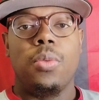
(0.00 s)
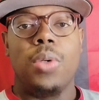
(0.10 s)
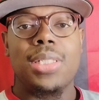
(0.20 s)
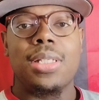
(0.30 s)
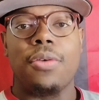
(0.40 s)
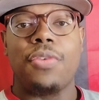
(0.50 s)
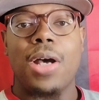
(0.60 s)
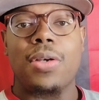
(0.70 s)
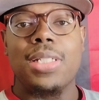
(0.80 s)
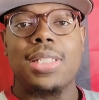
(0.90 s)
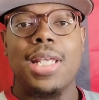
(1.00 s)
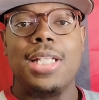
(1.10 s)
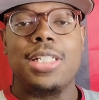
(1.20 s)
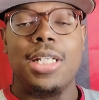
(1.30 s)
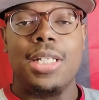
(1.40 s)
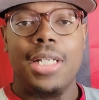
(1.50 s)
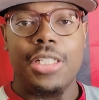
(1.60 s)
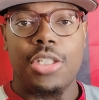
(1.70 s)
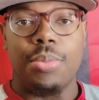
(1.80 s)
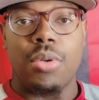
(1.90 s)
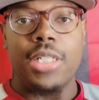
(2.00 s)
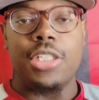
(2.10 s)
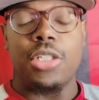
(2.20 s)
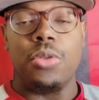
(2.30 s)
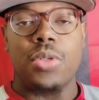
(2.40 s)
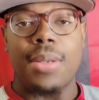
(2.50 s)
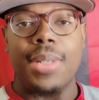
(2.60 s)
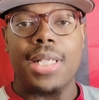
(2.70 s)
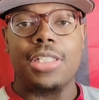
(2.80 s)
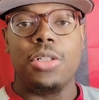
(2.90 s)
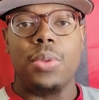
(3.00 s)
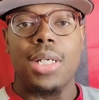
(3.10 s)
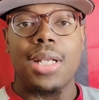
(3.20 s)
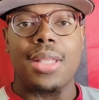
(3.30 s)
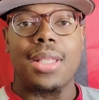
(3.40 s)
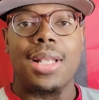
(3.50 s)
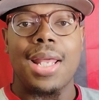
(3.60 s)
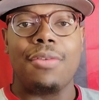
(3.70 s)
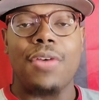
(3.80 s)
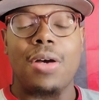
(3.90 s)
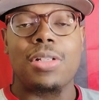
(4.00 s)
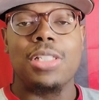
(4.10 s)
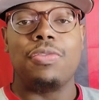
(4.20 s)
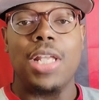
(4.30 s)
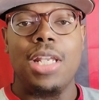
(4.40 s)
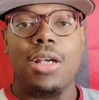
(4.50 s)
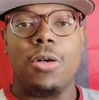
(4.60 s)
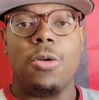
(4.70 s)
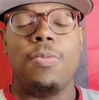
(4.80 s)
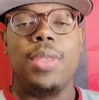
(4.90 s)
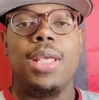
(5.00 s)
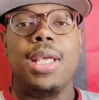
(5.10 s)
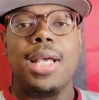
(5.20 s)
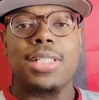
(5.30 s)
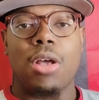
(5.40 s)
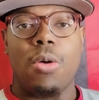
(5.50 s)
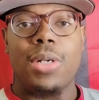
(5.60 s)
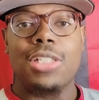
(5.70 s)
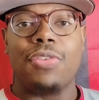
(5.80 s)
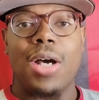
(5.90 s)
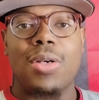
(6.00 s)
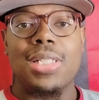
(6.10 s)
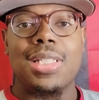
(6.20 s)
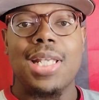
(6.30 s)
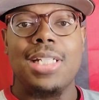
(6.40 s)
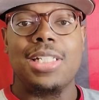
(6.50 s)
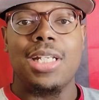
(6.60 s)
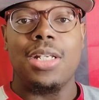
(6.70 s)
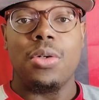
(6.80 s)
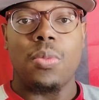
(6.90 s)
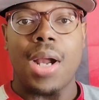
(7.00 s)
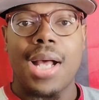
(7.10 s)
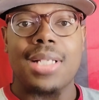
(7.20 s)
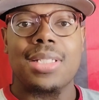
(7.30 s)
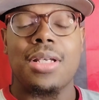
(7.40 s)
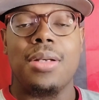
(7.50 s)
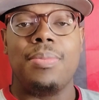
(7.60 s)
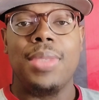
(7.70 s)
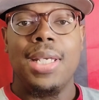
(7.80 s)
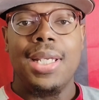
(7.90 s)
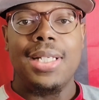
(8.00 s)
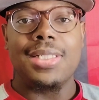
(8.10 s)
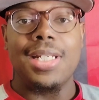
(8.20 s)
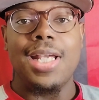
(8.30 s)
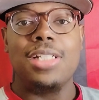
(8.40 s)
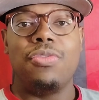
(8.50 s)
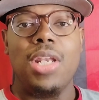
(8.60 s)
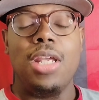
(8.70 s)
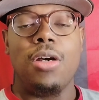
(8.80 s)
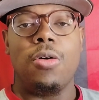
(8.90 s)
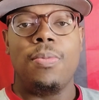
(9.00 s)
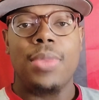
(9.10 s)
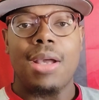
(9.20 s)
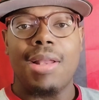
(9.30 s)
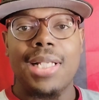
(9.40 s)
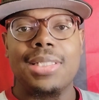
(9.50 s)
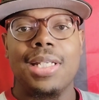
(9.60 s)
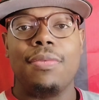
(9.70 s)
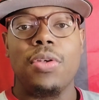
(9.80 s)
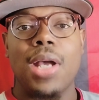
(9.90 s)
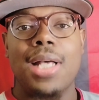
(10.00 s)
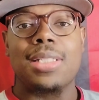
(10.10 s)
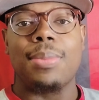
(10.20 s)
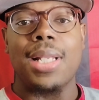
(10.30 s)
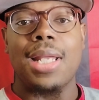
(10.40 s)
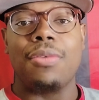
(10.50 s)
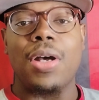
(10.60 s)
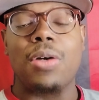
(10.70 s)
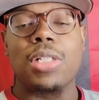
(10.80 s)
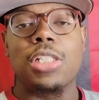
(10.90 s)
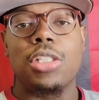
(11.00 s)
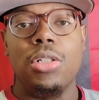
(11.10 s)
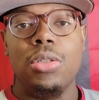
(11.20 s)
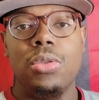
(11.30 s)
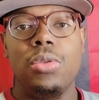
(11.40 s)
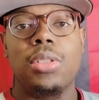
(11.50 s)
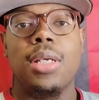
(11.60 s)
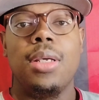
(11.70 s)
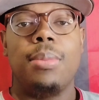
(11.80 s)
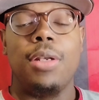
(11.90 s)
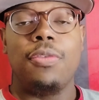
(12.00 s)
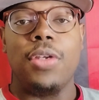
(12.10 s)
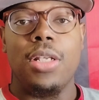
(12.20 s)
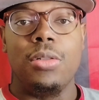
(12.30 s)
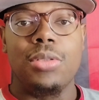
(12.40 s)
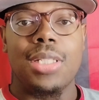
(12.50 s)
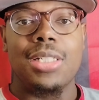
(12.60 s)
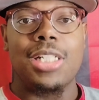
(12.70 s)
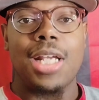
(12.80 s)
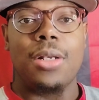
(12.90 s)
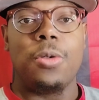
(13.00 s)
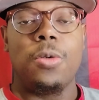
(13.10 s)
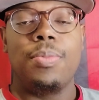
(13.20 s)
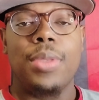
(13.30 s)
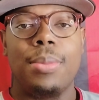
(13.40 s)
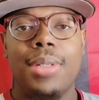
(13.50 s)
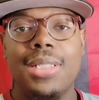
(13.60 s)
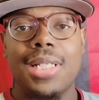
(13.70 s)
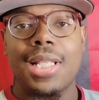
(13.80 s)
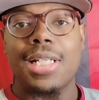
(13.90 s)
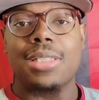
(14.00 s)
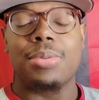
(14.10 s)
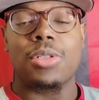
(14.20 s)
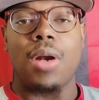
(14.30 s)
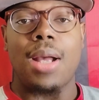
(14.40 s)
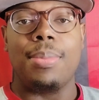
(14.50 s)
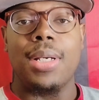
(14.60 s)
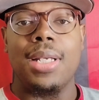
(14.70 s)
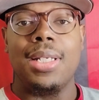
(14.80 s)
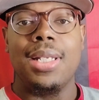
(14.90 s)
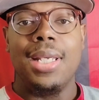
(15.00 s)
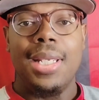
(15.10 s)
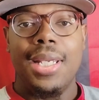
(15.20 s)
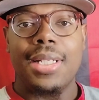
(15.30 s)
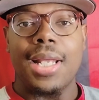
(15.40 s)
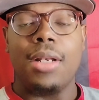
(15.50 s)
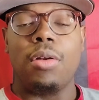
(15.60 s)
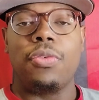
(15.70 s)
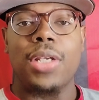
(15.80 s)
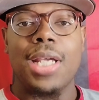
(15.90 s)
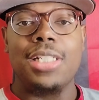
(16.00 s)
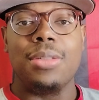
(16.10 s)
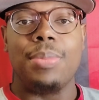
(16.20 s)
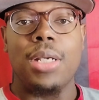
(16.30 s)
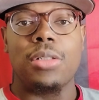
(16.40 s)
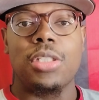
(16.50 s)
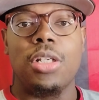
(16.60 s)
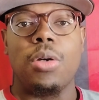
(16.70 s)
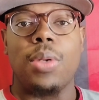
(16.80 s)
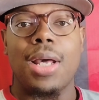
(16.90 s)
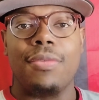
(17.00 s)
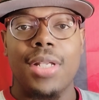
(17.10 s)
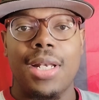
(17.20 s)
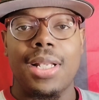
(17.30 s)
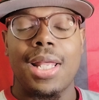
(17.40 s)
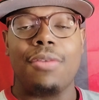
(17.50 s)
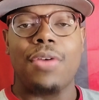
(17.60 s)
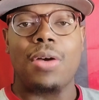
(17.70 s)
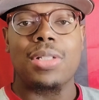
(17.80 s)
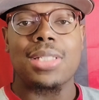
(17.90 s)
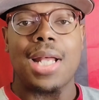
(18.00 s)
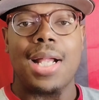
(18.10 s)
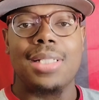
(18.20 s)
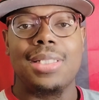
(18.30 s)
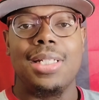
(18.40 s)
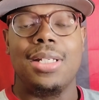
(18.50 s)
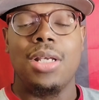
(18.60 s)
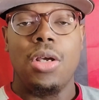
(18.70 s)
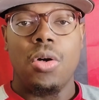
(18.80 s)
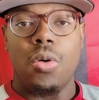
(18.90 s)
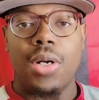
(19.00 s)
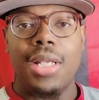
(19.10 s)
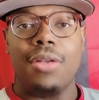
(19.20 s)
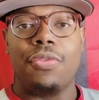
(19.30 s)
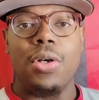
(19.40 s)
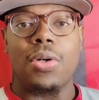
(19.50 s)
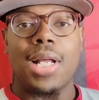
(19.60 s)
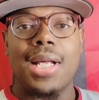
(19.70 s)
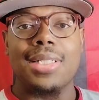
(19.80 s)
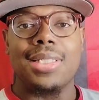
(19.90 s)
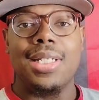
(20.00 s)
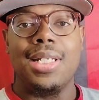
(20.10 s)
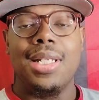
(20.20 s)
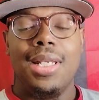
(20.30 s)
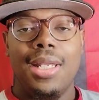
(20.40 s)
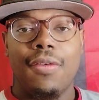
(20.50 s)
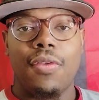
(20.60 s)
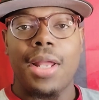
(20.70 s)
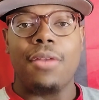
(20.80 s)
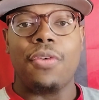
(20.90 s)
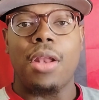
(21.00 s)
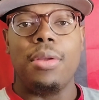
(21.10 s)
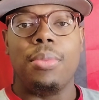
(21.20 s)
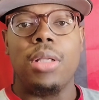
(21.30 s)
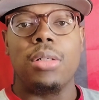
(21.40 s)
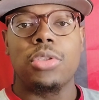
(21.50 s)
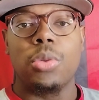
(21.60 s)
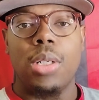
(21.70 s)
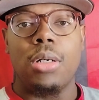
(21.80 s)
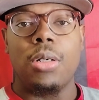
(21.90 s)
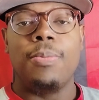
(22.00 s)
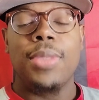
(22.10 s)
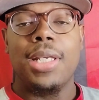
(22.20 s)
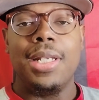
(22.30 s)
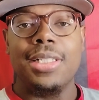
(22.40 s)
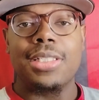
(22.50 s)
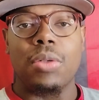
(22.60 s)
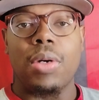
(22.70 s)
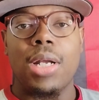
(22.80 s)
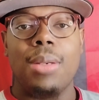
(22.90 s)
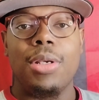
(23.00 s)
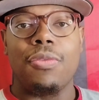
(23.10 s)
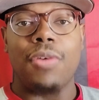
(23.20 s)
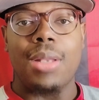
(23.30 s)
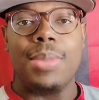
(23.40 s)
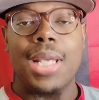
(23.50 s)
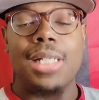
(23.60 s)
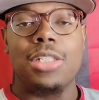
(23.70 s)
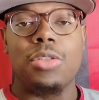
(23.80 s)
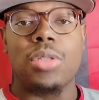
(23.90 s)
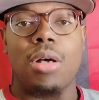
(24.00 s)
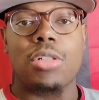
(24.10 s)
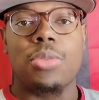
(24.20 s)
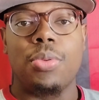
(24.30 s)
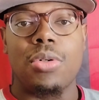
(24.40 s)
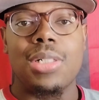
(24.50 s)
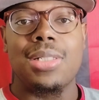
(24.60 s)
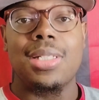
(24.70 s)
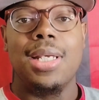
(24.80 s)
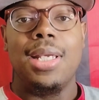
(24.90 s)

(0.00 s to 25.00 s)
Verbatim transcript: What's up, Falcons Nation? It's your boy Ju coming at you with another Atlanta Falcons video. As always, Falcons Nation, rise up. In today's video, I'd like to give you guys some Atlanta Falcons news. But if you're new to the channel, please hit that subscribe button. Hit that notification bell so you know when I've done Atlanta Falcons content or NFL content. If you'd like to follow your boy on Twitter and Instagram, you can follow me at Ju Talk Sports.